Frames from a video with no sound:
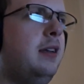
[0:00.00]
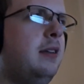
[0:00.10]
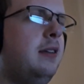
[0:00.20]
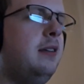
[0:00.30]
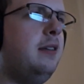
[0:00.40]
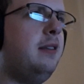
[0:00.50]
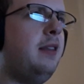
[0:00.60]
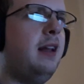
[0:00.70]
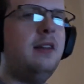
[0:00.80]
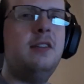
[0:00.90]
Like,
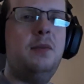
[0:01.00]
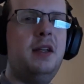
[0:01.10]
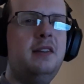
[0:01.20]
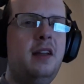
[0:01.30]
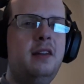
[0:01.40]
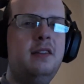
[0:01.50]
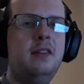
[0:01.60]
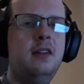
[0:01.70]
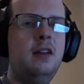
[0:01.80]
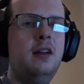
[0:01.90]
that doesn't make
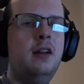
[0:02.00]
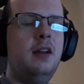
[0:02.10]
sense.